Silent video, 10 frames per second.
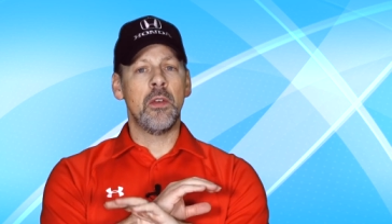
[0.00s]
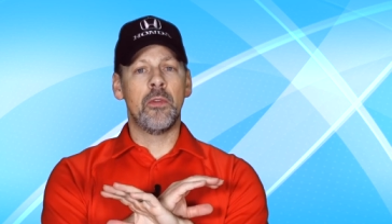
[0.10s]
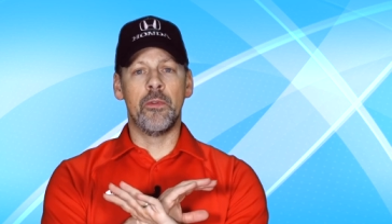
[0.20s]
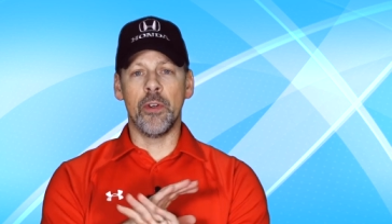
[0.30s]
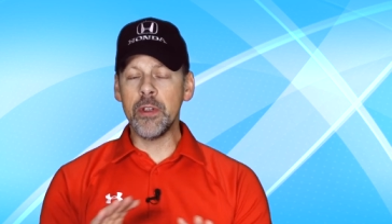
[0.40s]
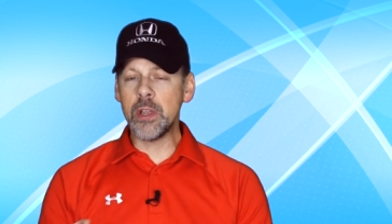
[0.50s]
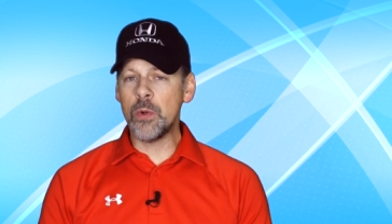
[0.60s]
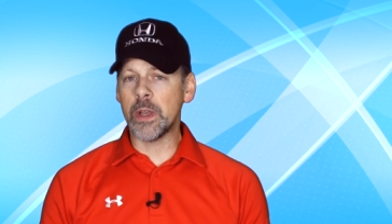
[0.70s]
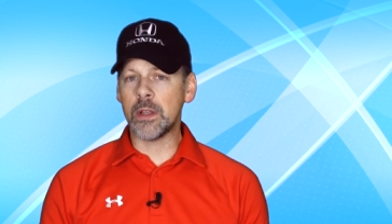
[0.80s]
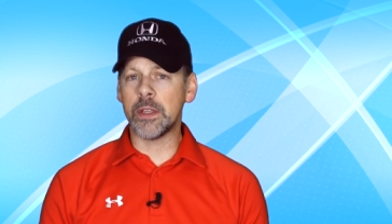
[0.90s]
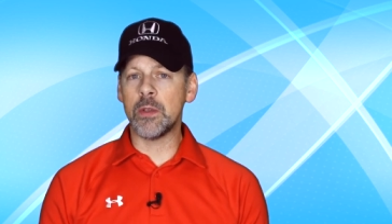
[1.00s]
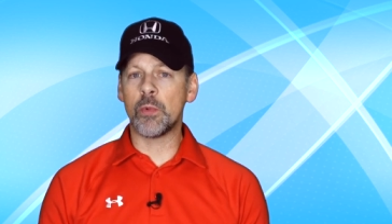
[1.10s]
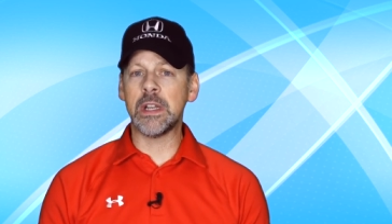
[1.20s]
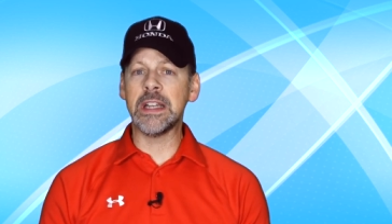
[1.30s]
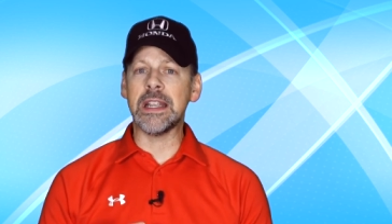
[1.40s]
very quickly,
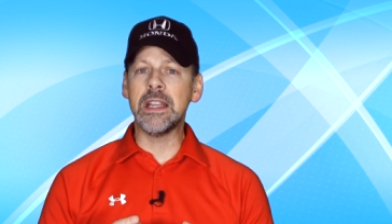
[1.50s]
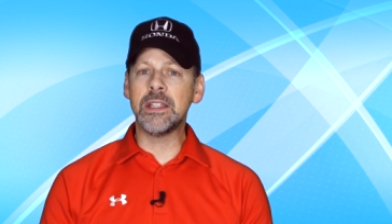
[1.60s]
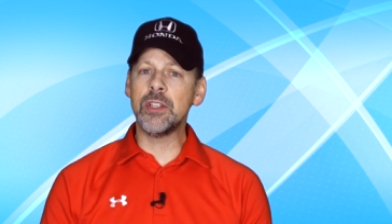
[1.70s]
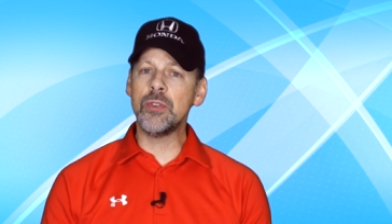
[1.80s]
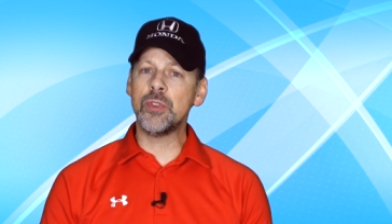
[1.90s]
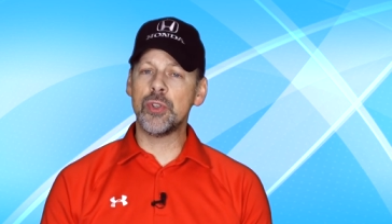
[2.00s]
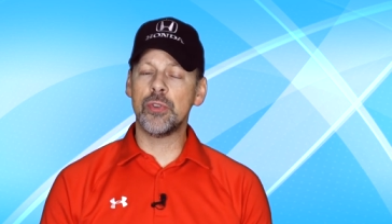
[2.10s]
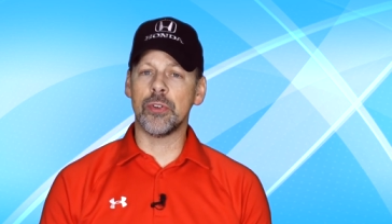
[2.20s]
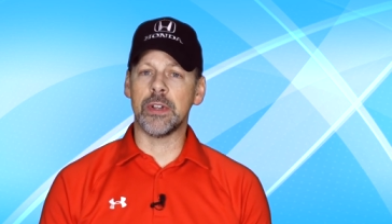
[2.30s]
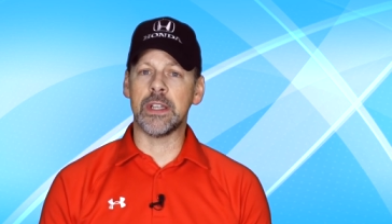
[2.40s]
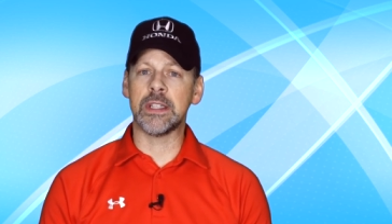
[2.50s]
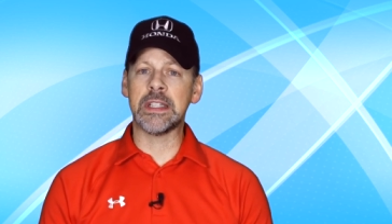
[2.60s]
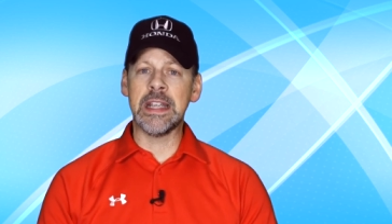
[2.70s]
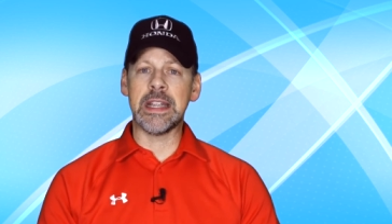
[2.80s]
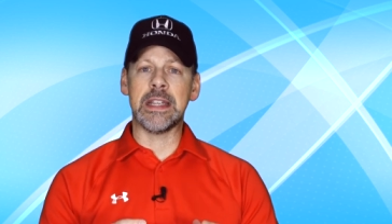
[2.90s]
what an ECU tuner is,
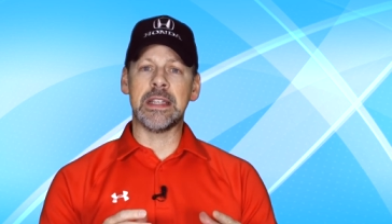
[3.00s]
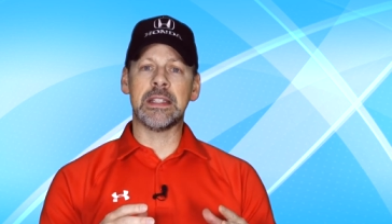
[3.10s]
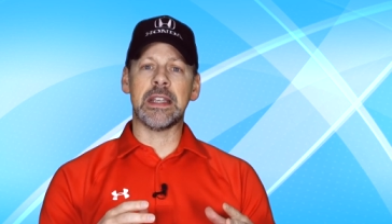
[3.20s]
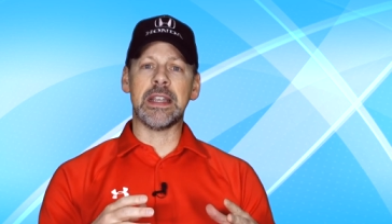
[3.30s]
is